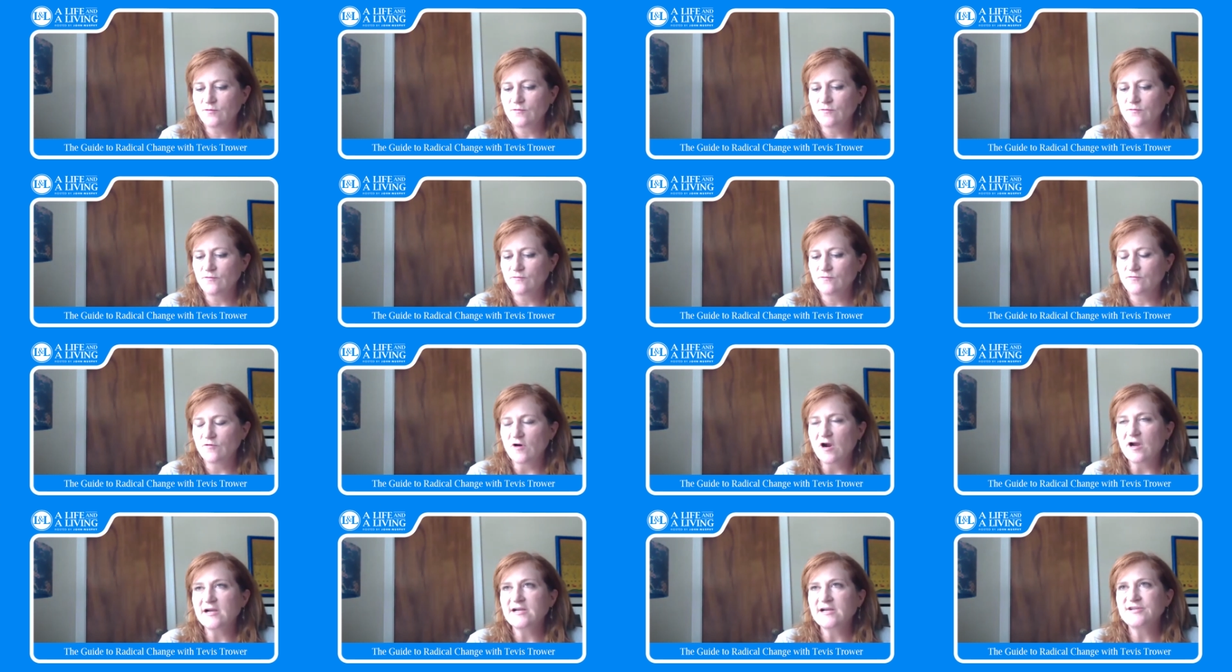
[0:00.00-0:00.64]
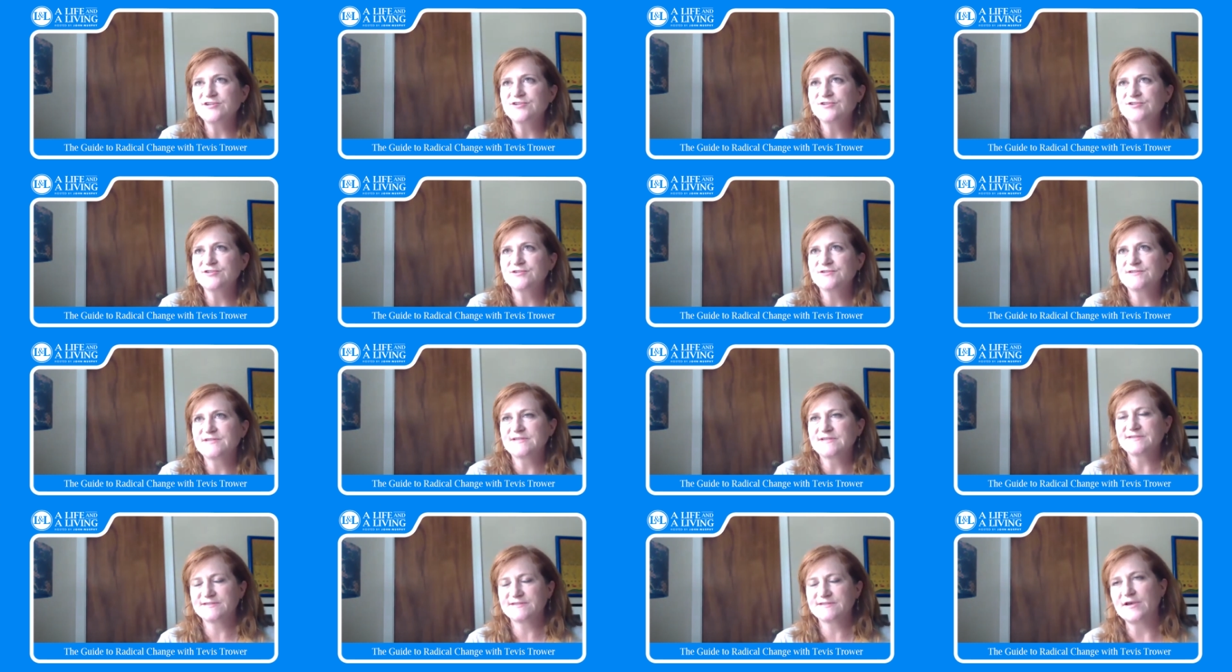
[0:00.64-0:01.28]
Raj
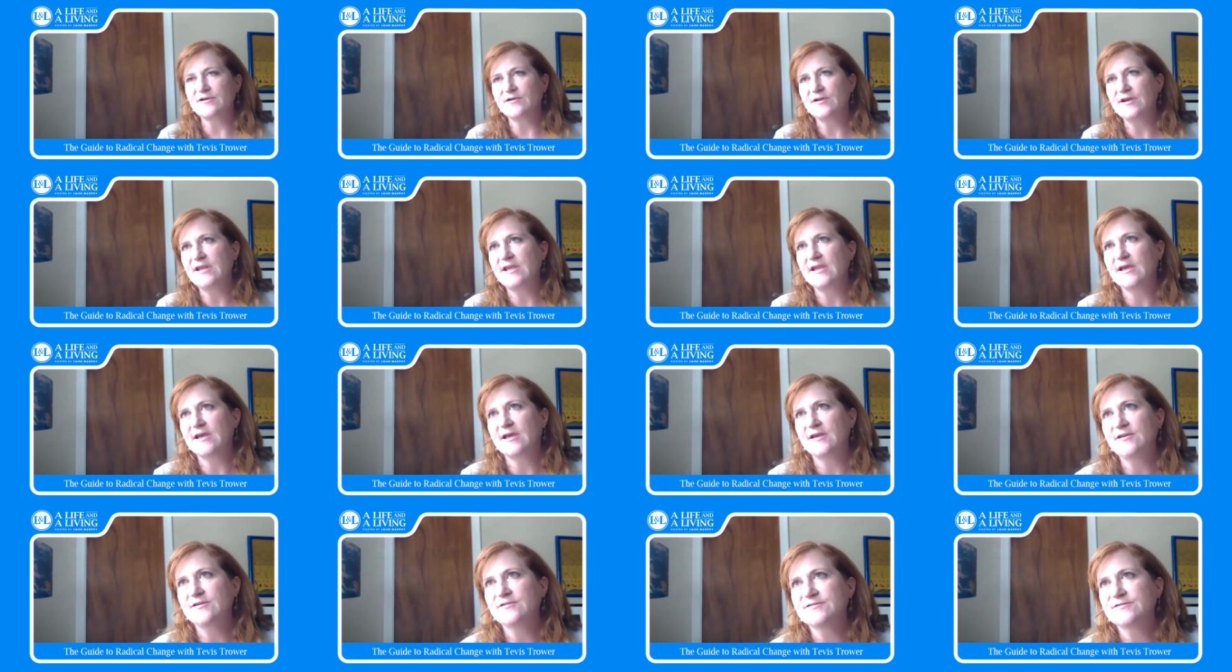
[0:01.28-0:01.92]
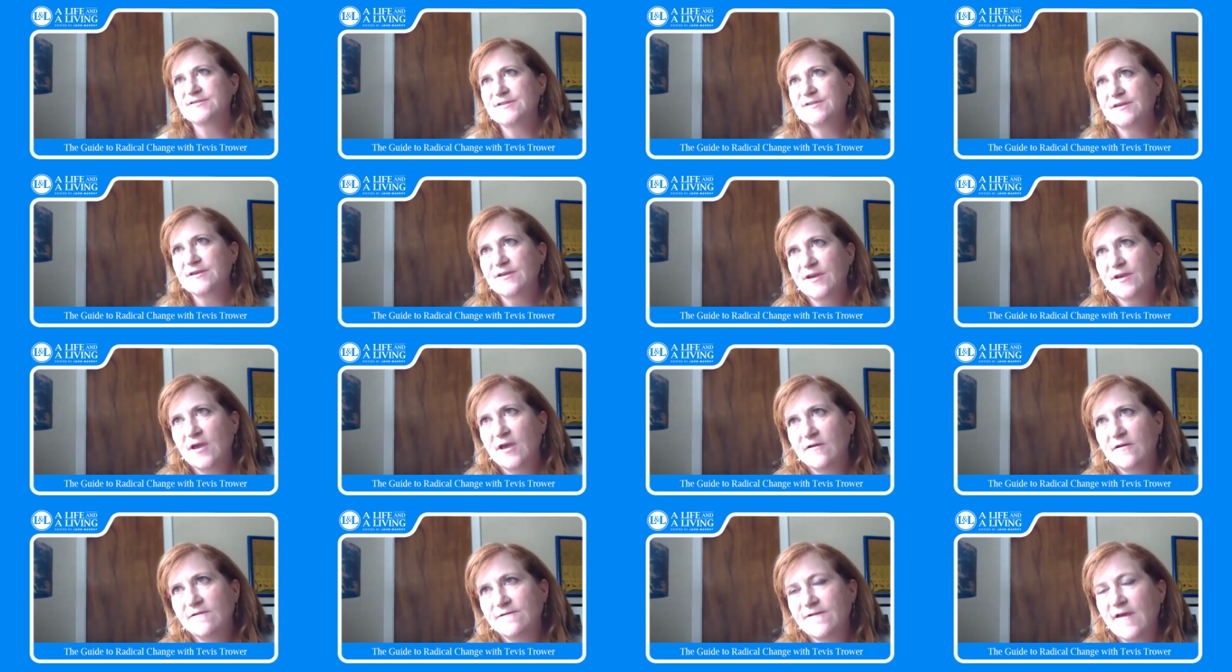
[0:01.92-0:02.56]
Sisodia, who's the
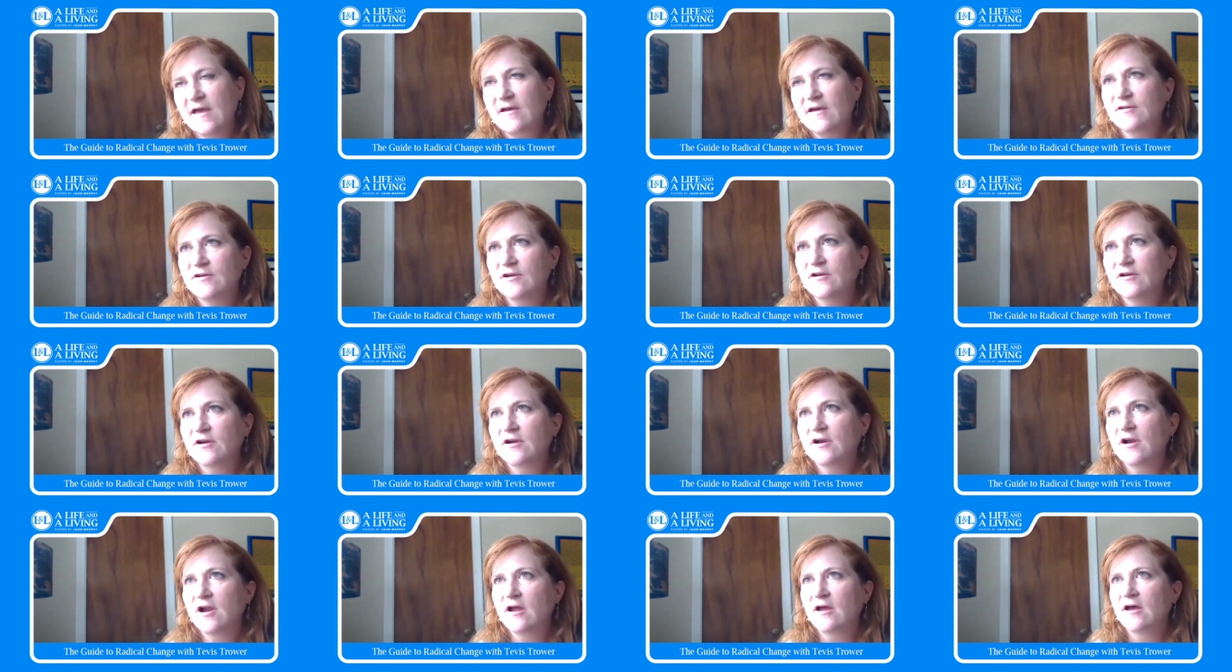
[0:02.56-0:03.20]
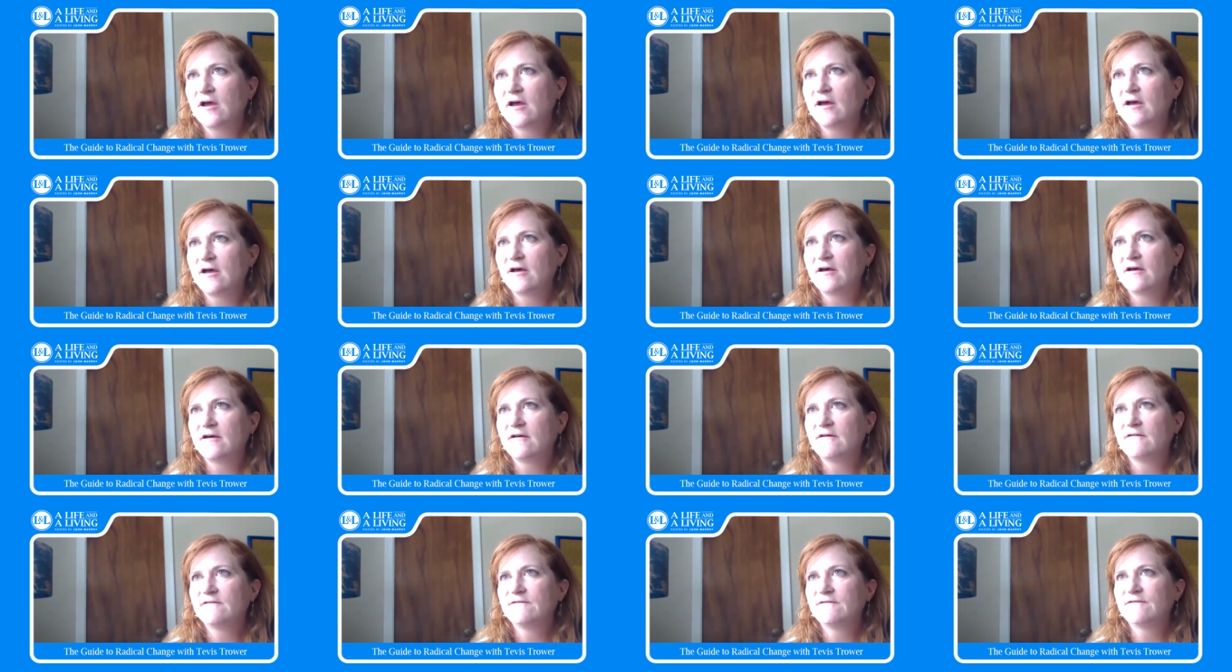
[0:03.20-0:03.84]
co-founder
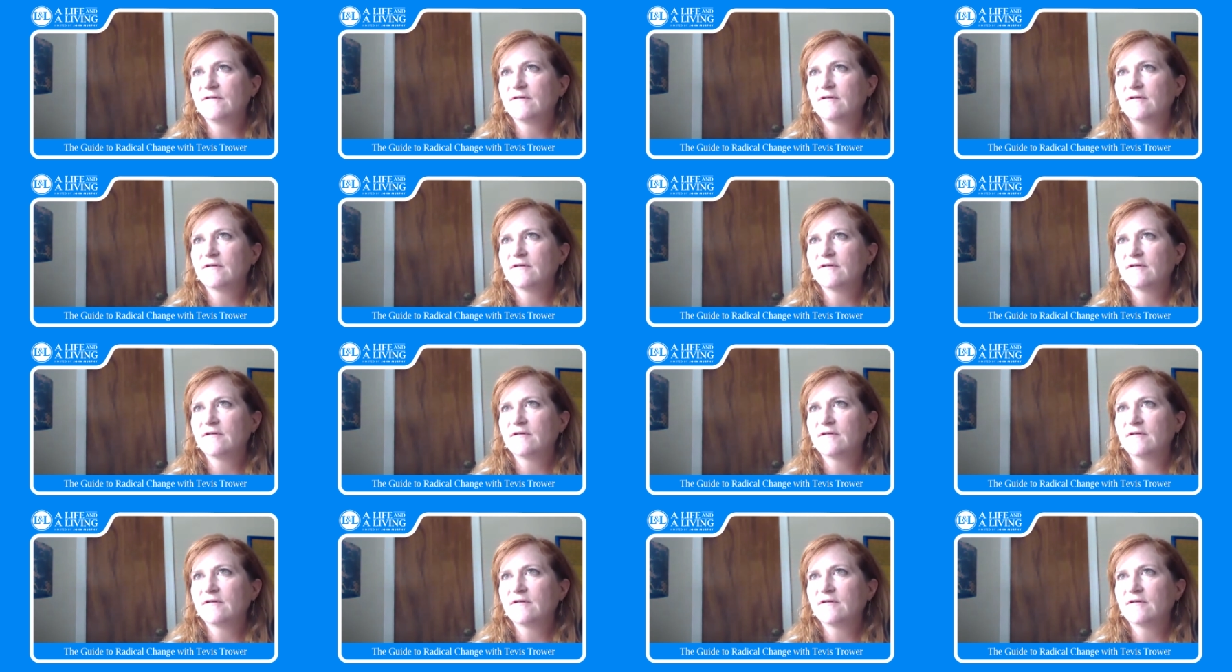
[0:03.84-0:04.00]
of